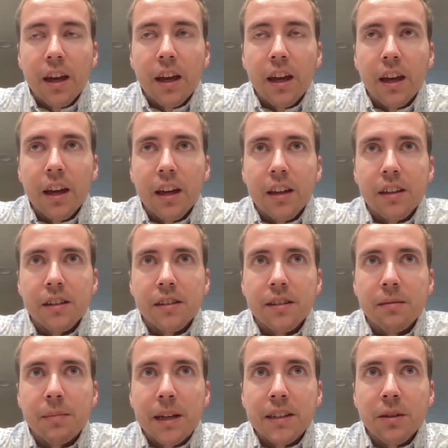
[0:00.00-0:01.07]
And
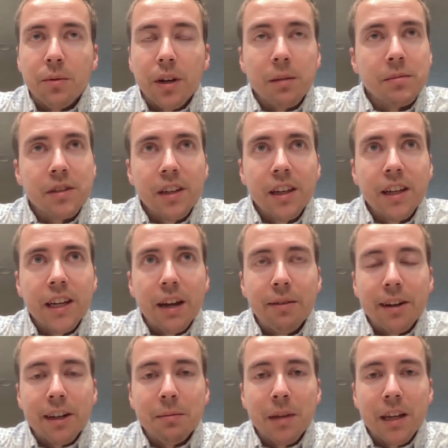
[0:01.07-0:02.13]
based on what I'm seeing, I
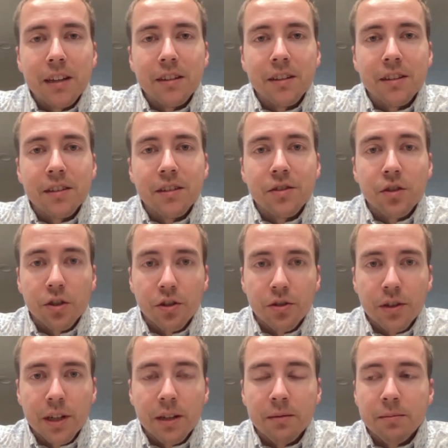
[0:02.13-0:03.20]
recommend
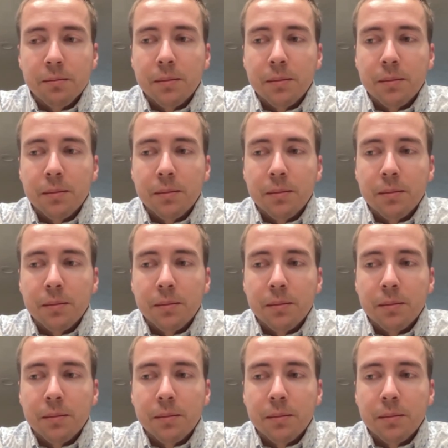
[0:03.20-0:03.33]
surgery.